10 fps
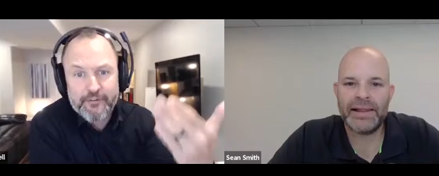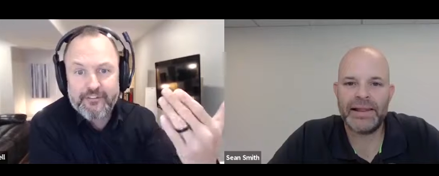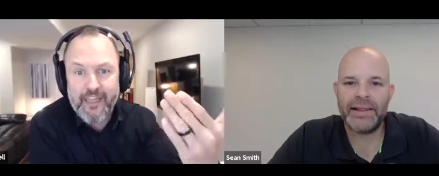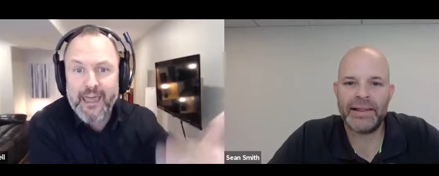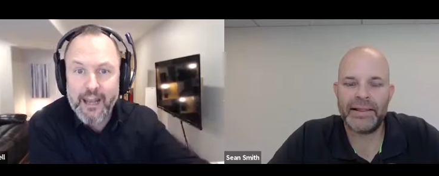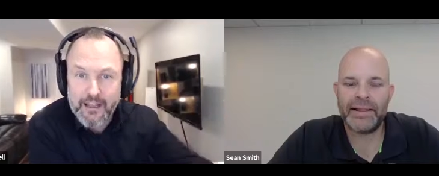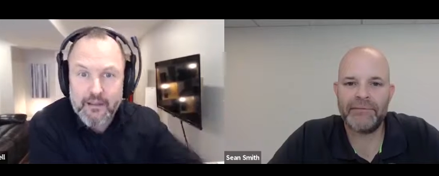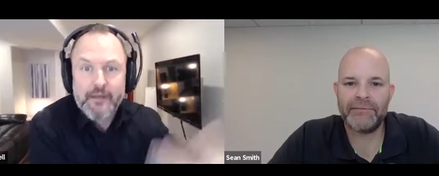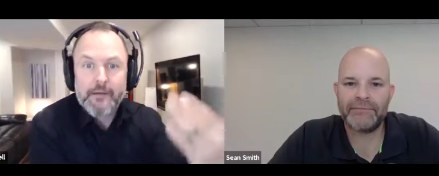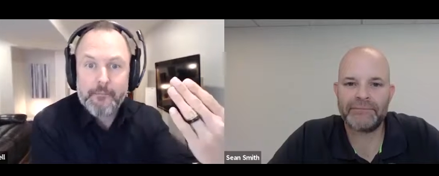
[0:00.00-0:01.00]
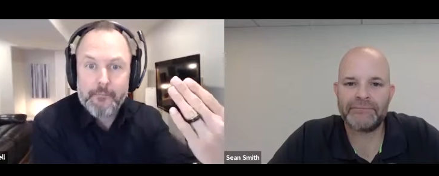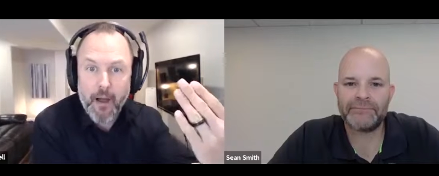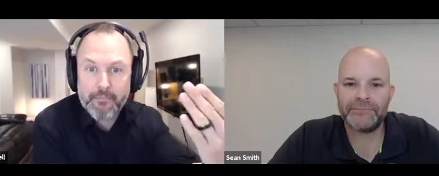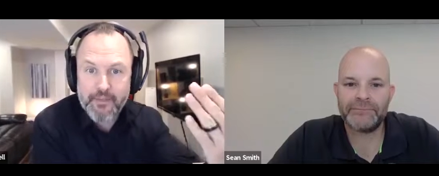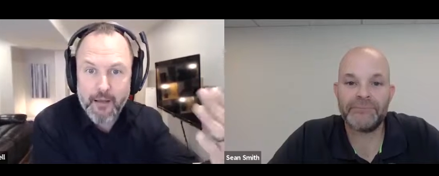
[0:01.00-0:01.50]
Speaker 1: head, like
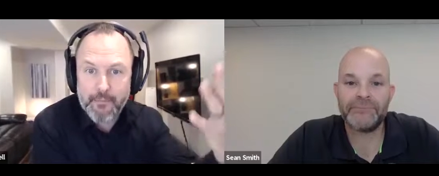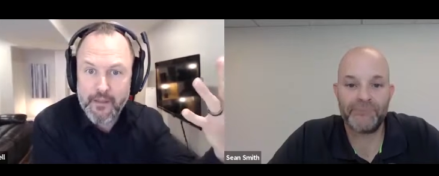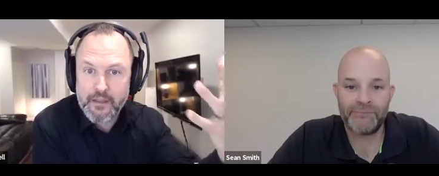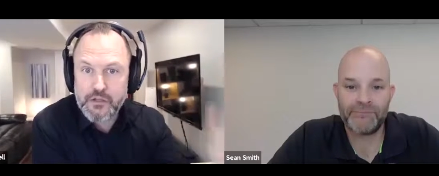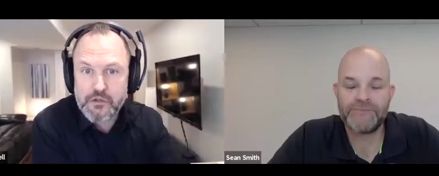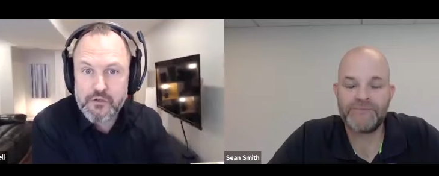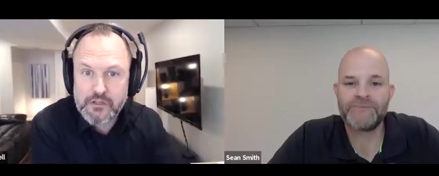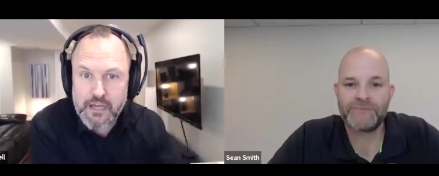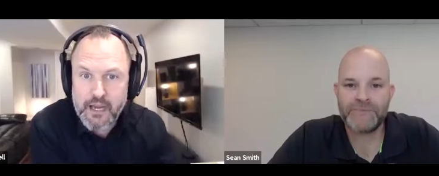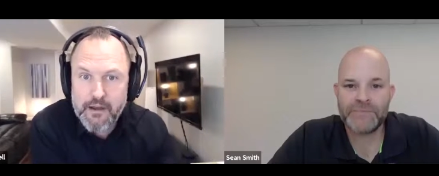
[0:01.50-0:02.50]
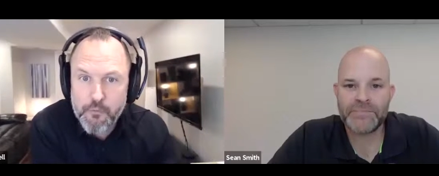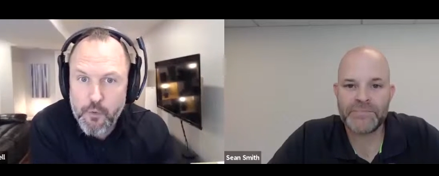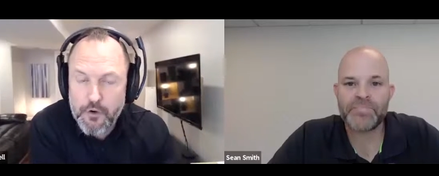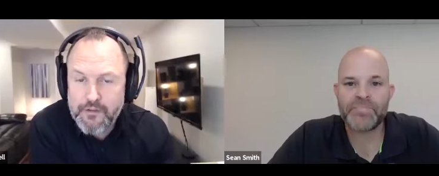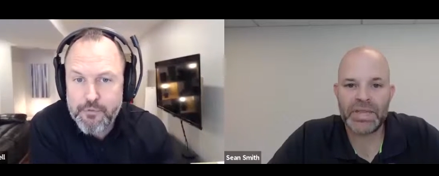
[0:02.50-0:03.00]
pops up and then you get to kind of
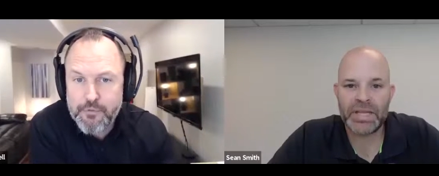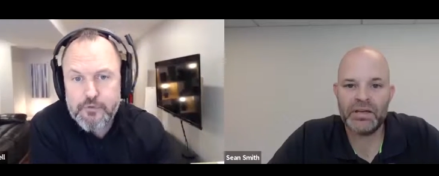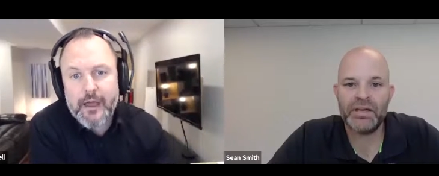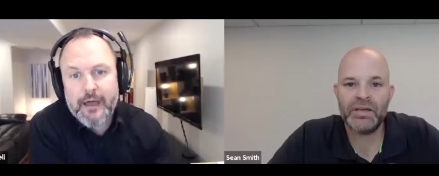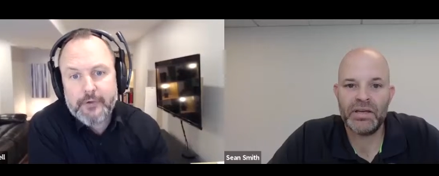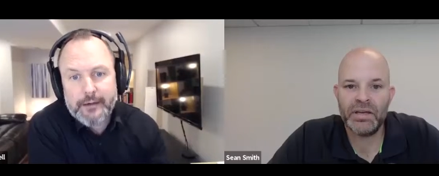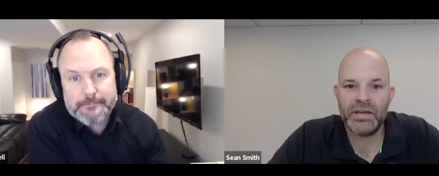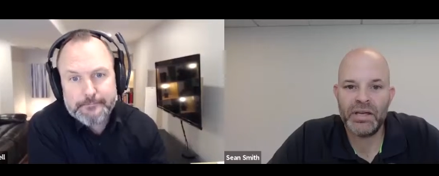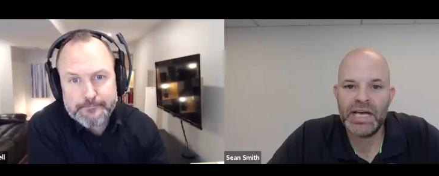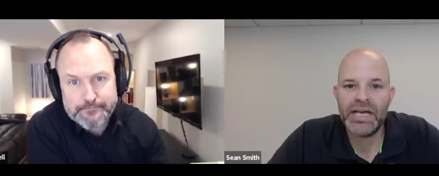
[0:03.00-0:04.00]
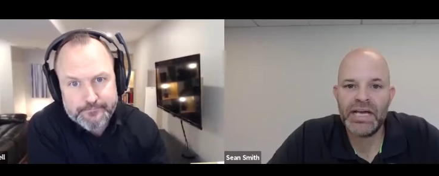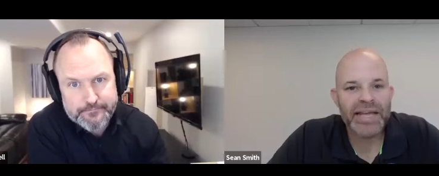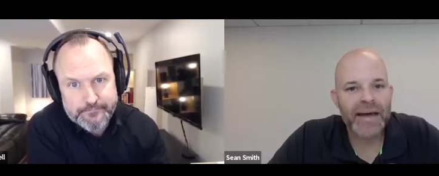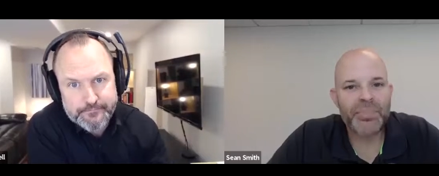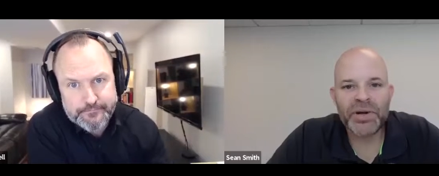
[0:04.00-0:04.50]
work them through that. Right.
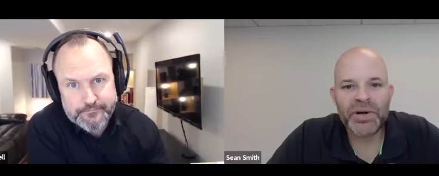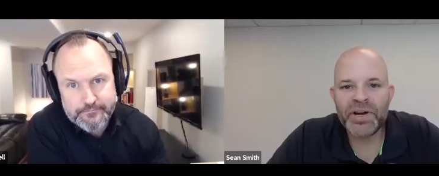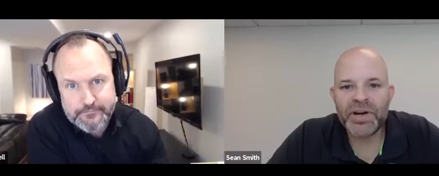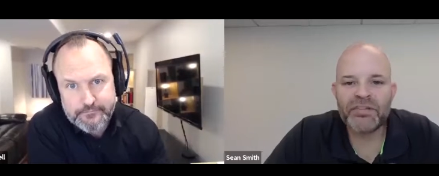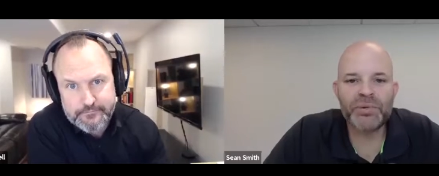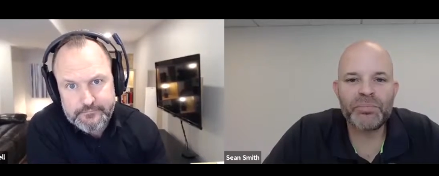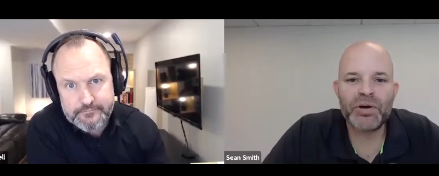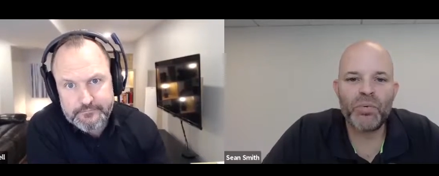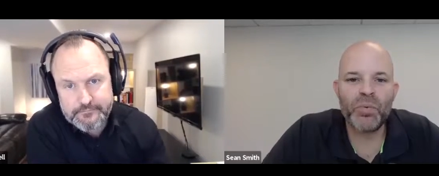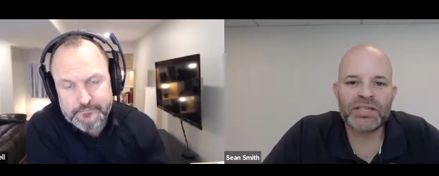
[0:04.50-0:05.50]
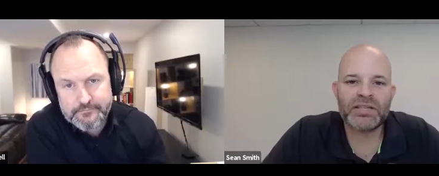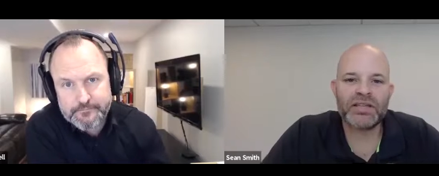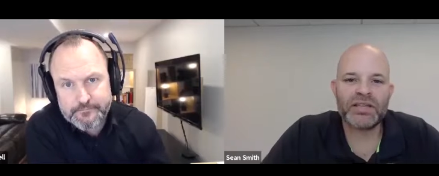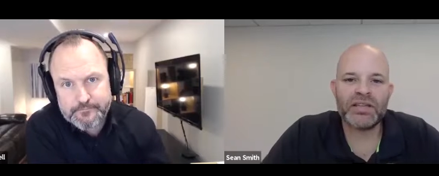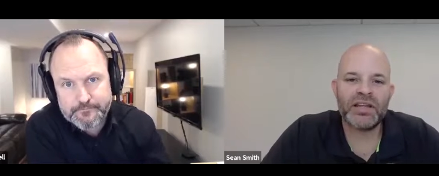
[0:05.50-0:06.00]
Speaker 2: Yeah, pretty much everybody wants
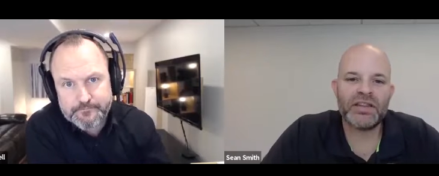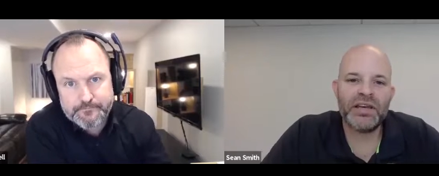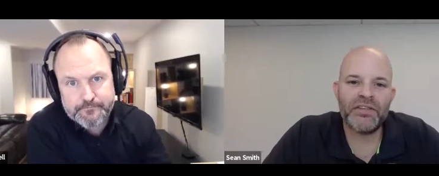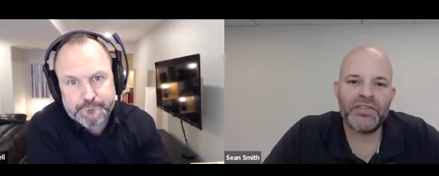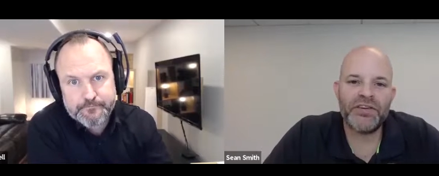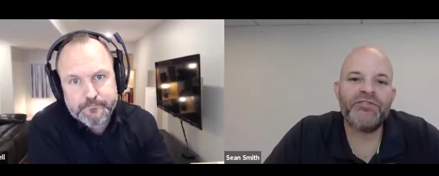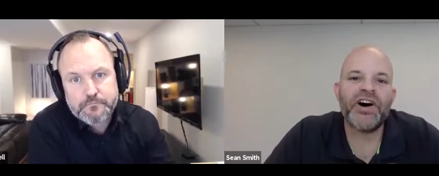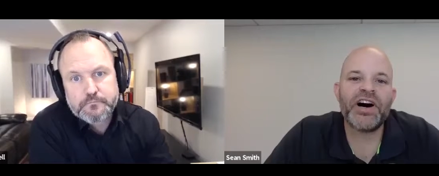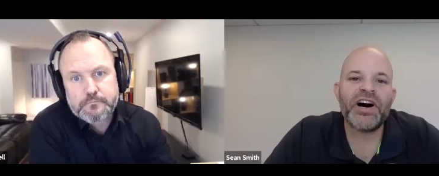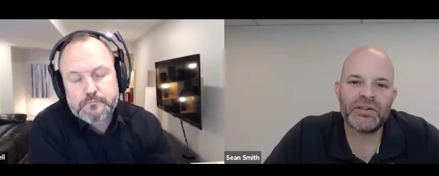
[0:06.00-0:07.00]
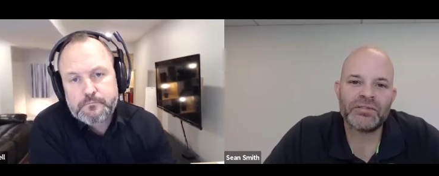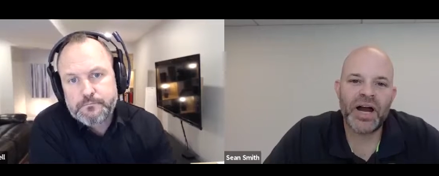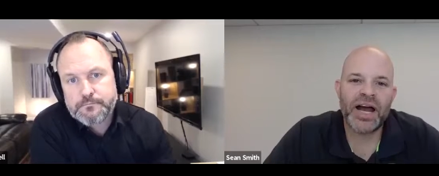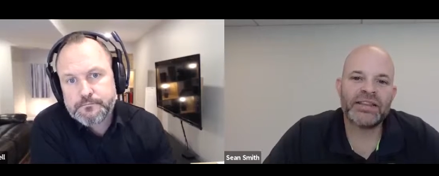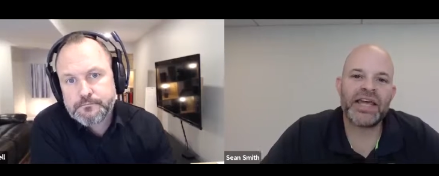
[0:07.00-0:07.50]
the, the, the funnel,
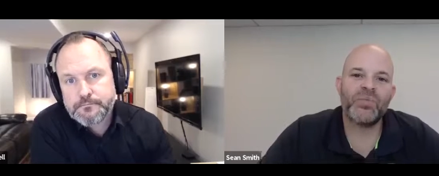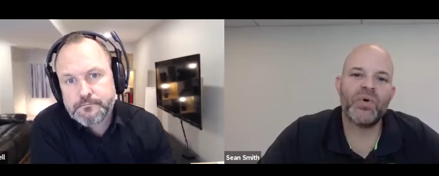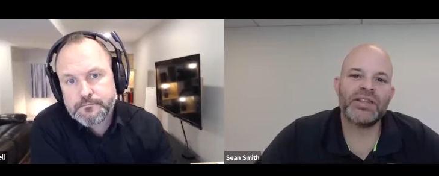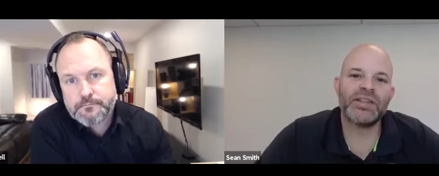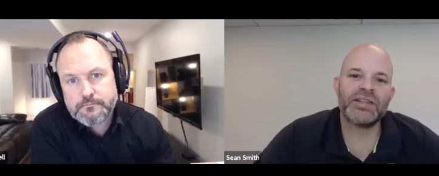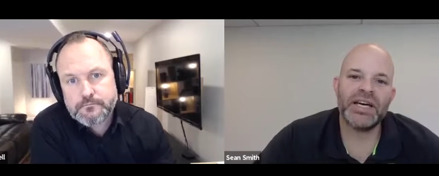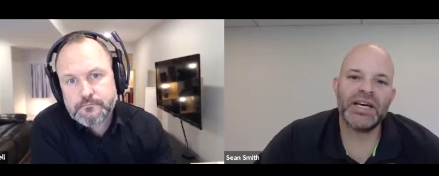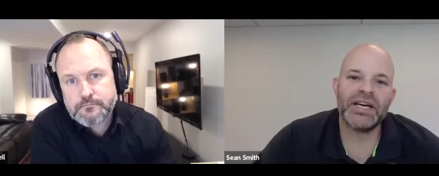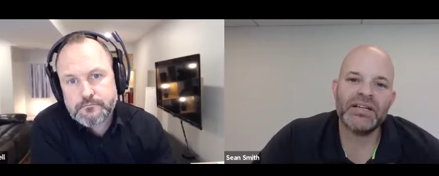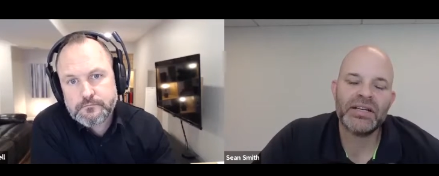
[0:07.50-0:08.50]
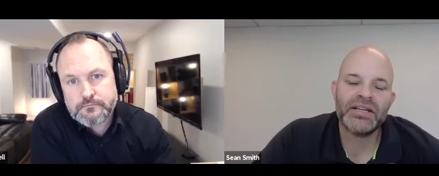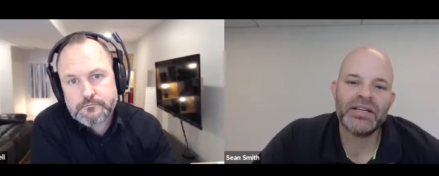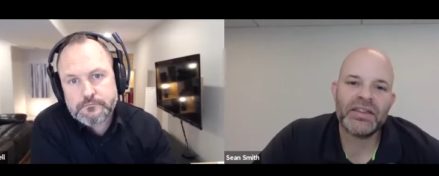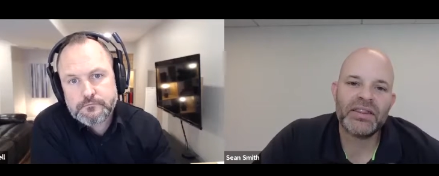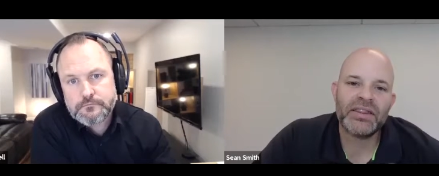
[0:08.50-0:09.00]
right? They want the,
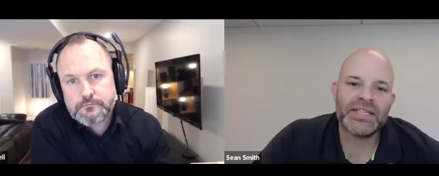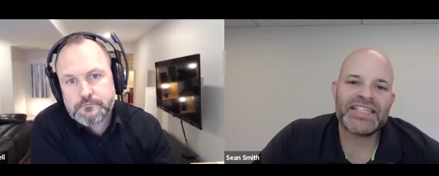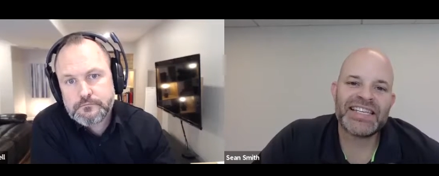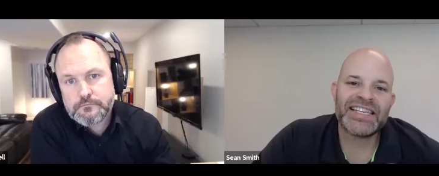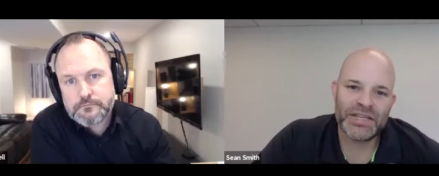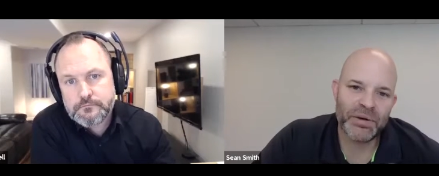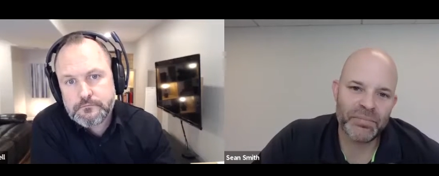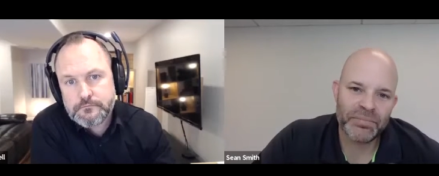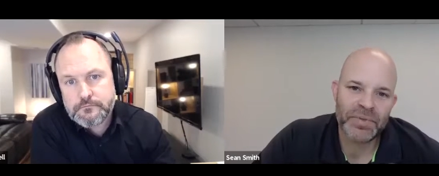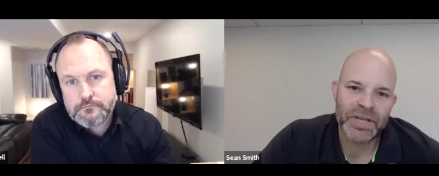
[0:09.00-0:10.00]
the system.